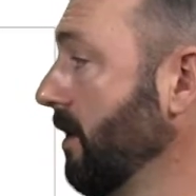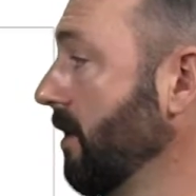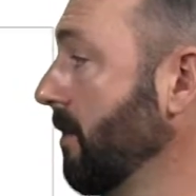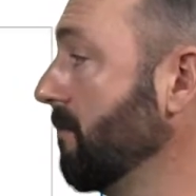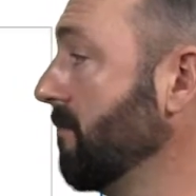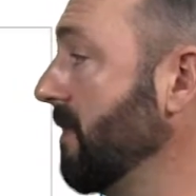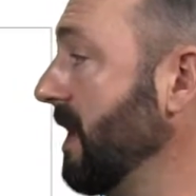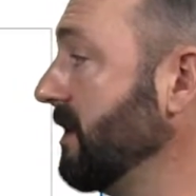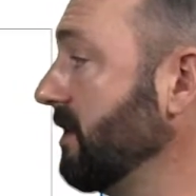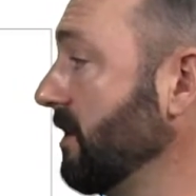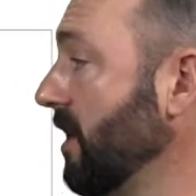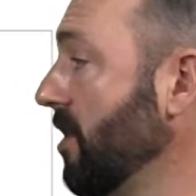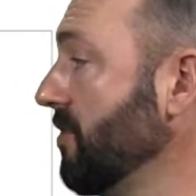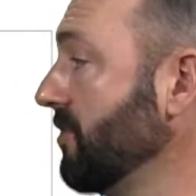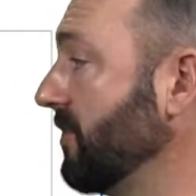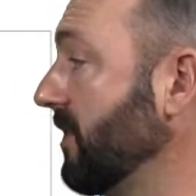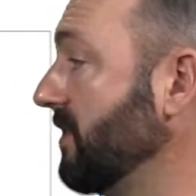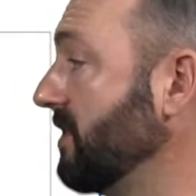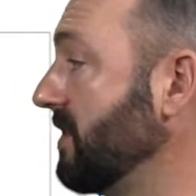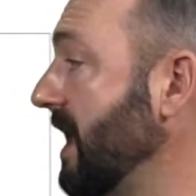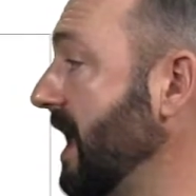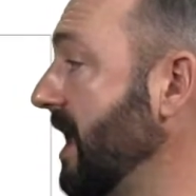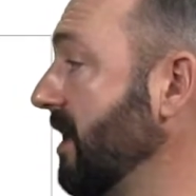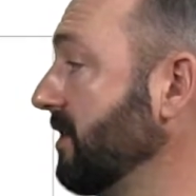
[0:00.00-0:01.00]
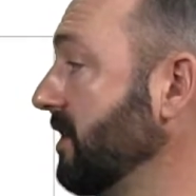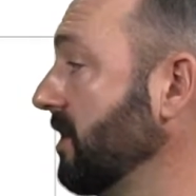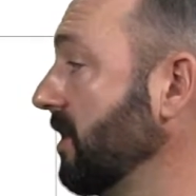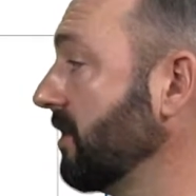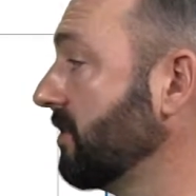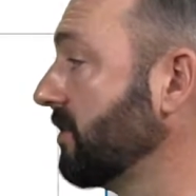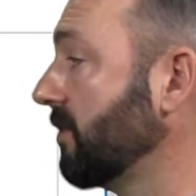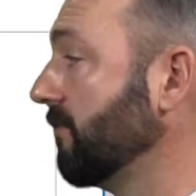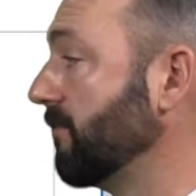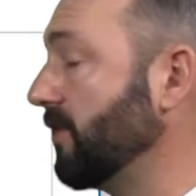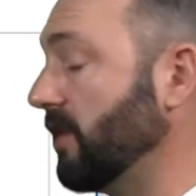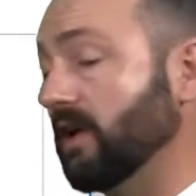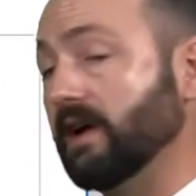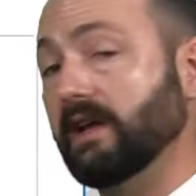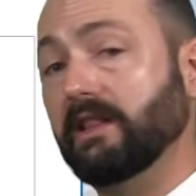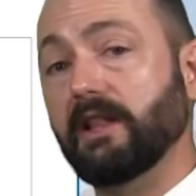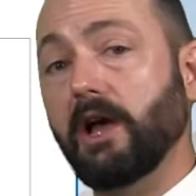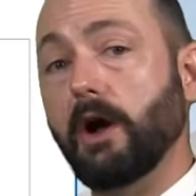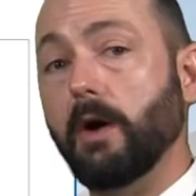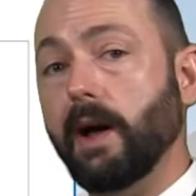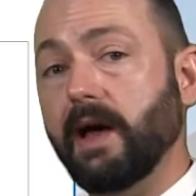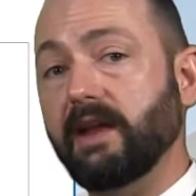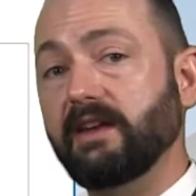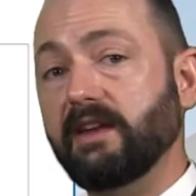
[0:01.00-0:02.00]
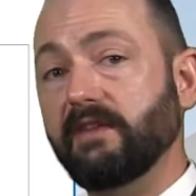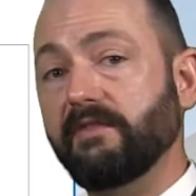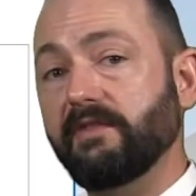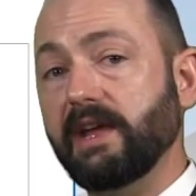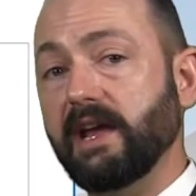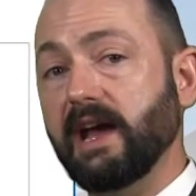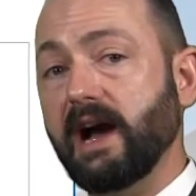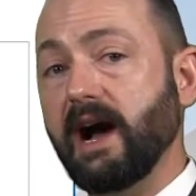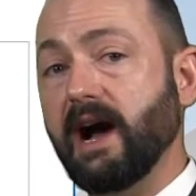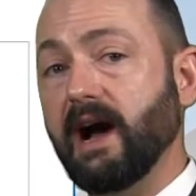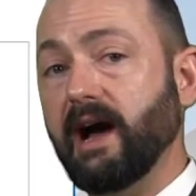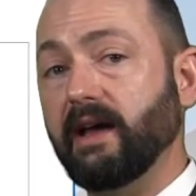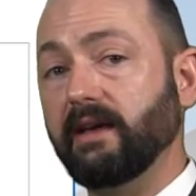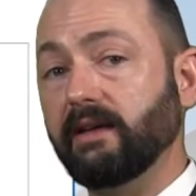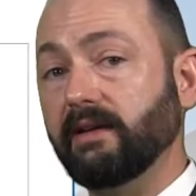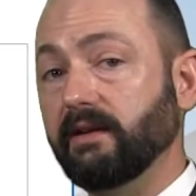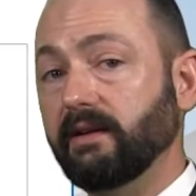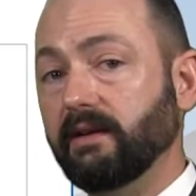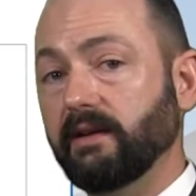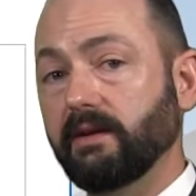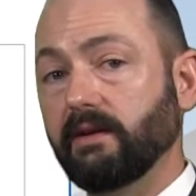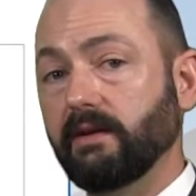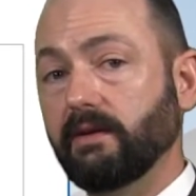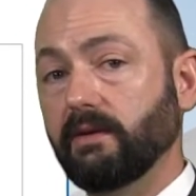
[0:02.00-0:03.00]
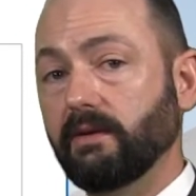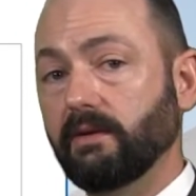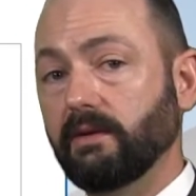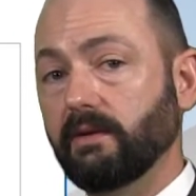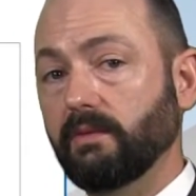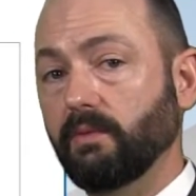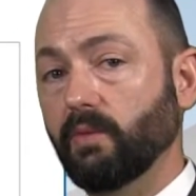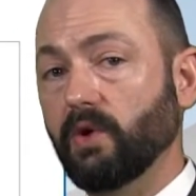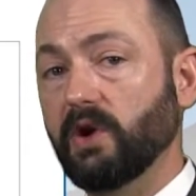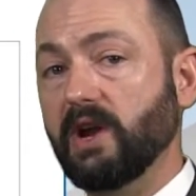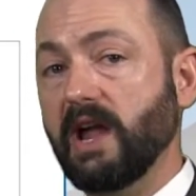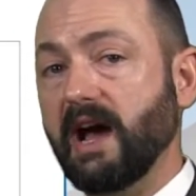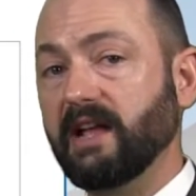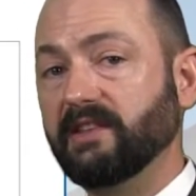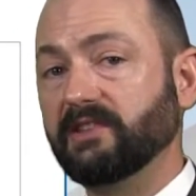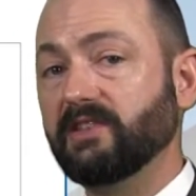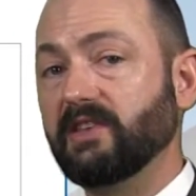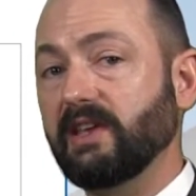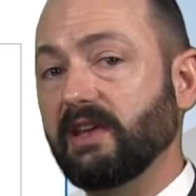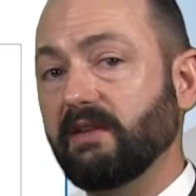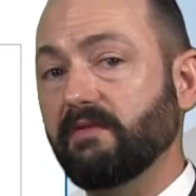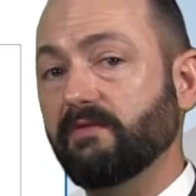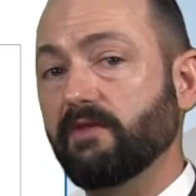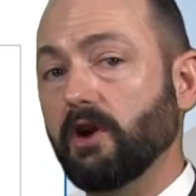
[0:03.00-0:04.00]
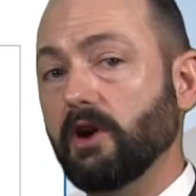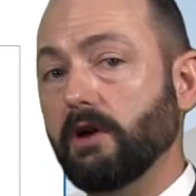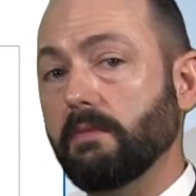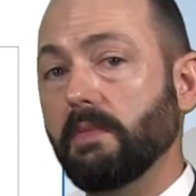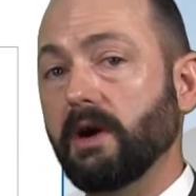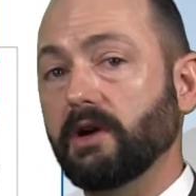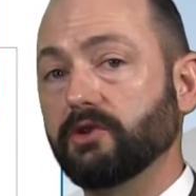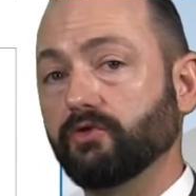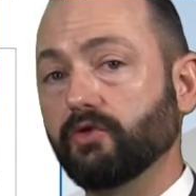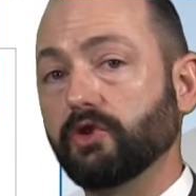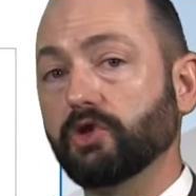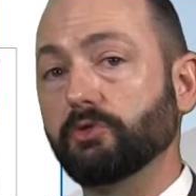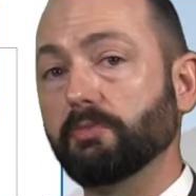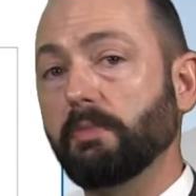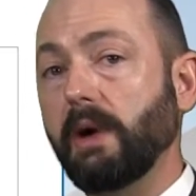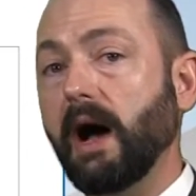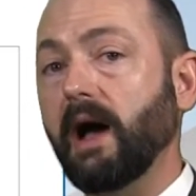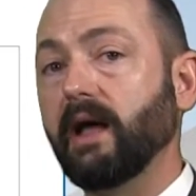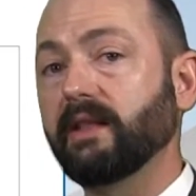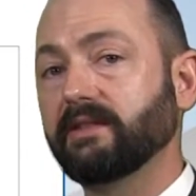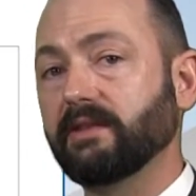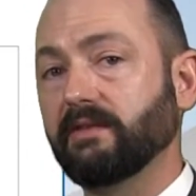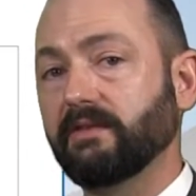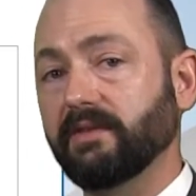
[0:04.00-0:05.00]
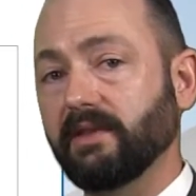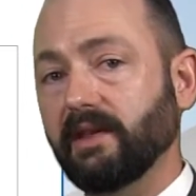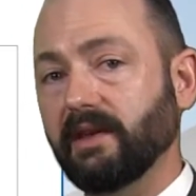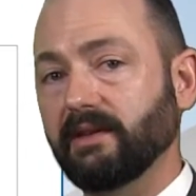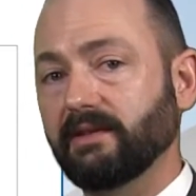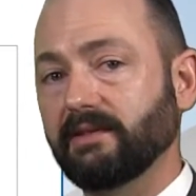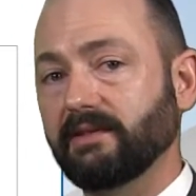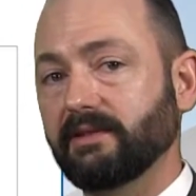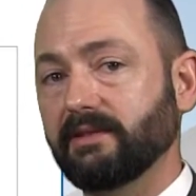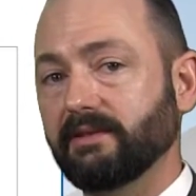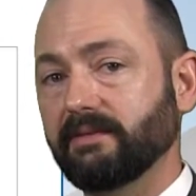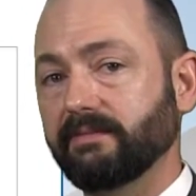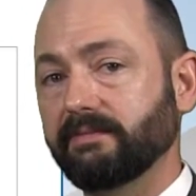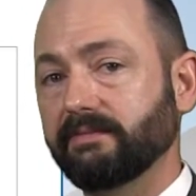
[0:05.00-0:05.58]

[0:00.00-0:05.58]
Make note that down here at the very low NDVI, we're not seeing very much responsiveness.